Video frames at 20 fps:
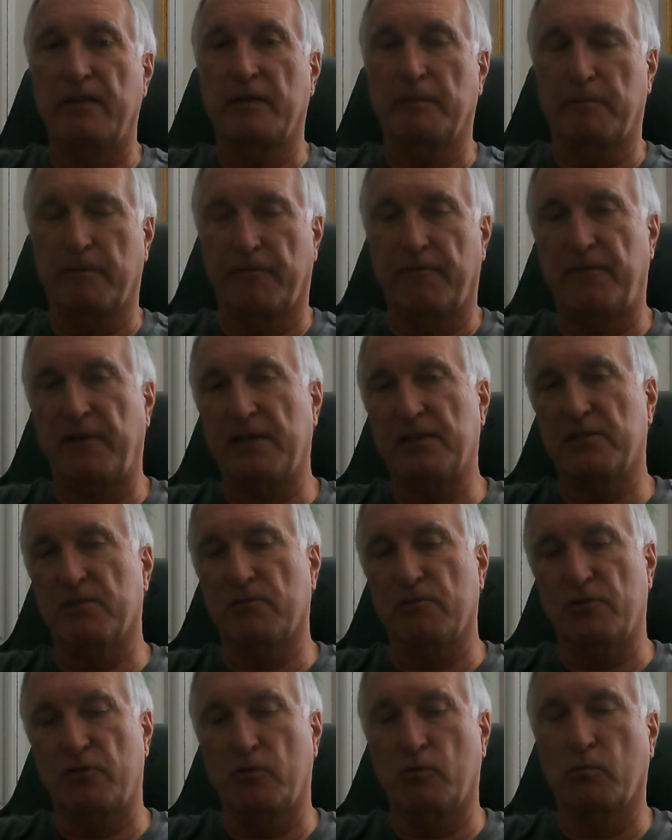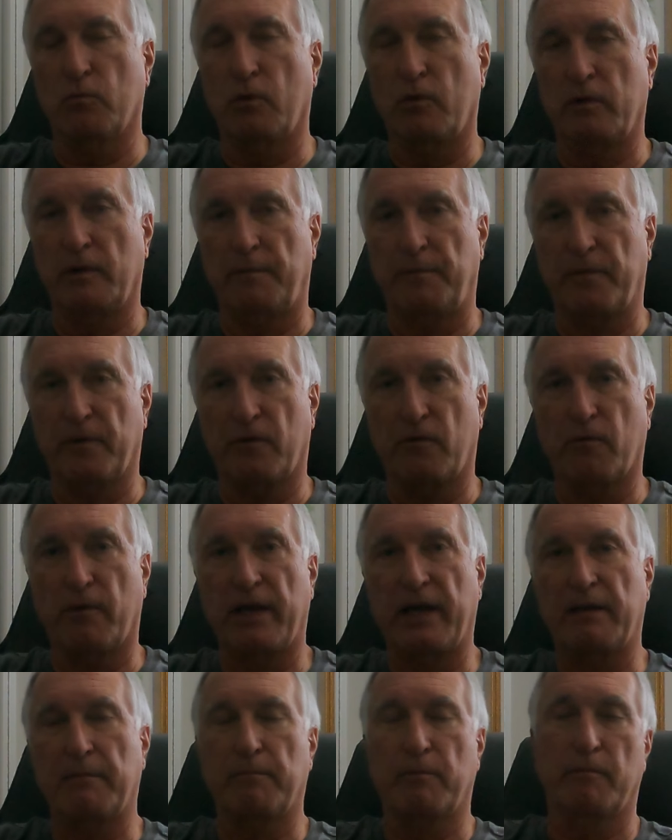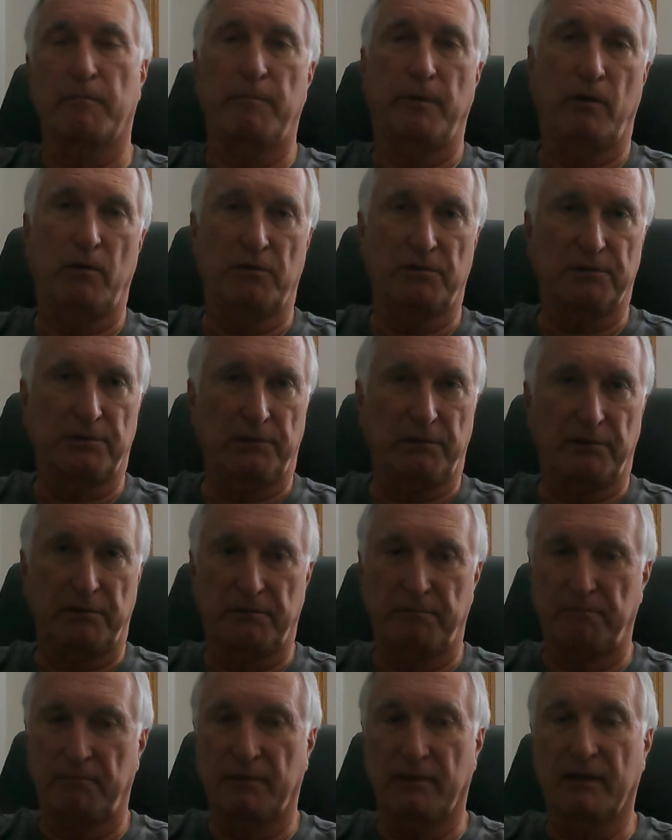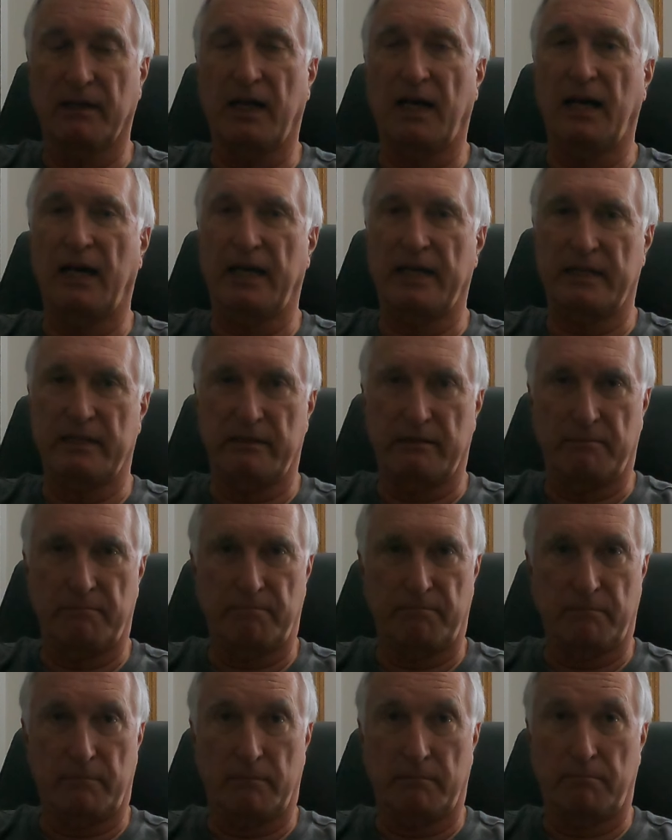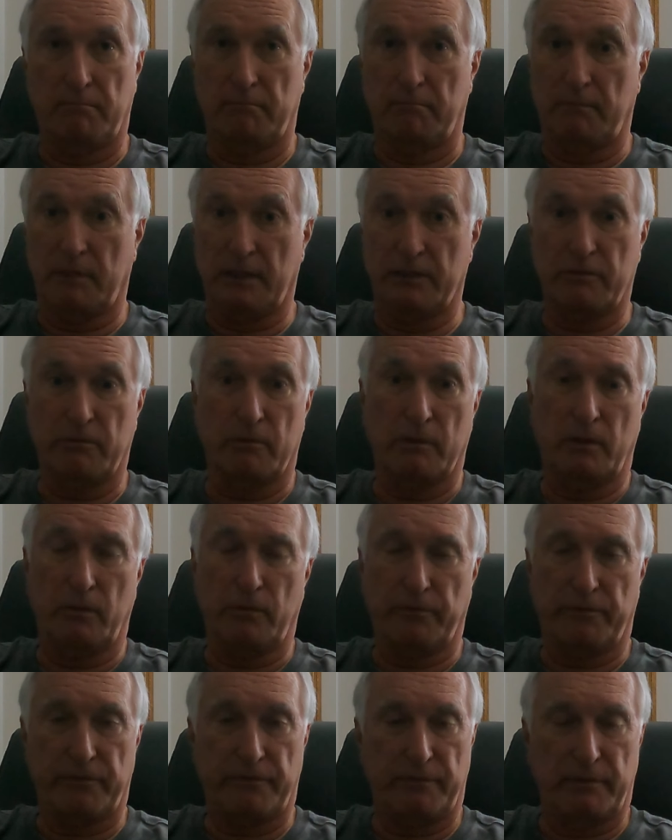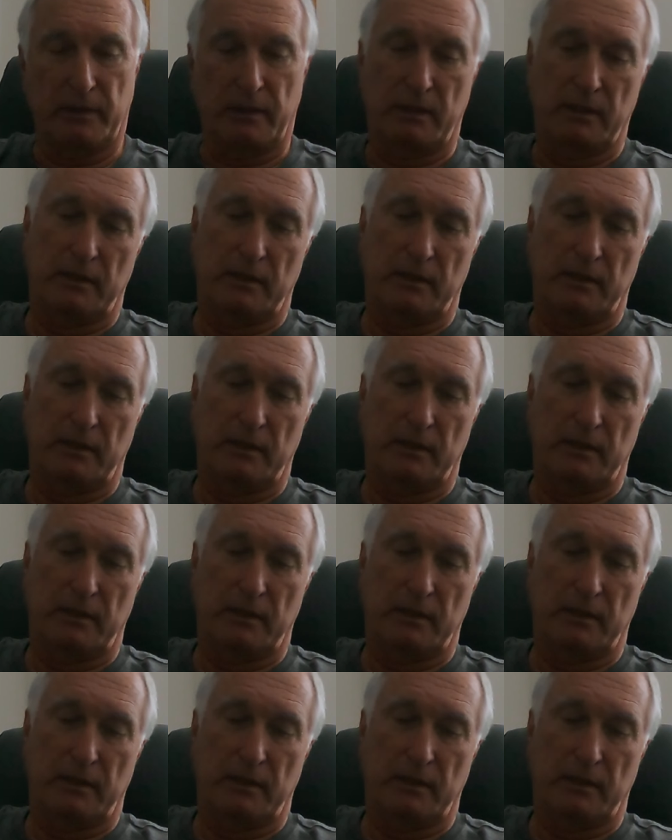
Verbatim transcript: The professors who wrote up the grant proposals lied under oath.